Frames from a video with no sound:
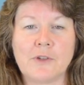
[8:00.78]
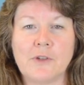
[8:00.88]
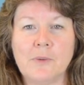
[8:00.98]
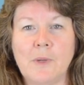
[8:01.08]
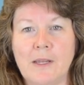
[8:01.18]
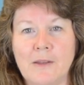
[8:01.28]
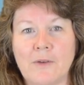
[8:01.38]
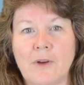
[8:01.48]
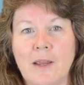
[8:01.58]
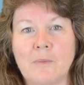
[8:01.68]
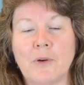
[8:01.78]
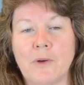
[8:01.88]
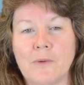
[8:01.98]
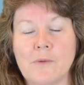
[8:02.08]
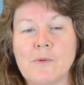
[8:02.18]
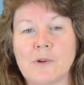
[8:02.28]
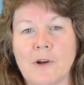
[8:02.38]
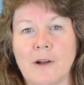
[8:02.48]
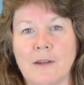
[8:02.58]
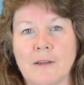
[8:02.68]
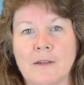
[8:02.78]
could be either a pro or con.